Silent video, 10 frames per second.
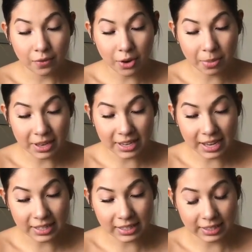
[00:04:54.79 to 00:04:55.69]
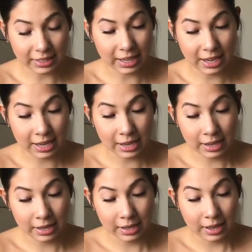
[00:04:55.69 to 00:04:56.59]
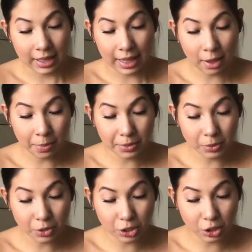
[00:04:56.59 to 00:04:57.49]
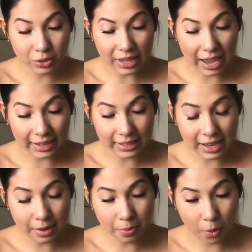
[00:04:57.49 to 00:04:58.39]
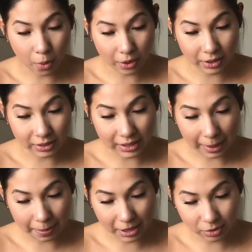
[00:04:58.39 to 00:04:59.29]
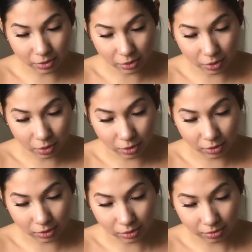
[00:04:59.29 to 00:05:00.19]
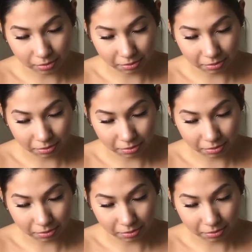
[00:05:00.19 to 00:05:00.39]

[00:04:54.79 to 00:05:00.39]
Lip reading: from the Dead Sea helps reduce acne and pores, and best results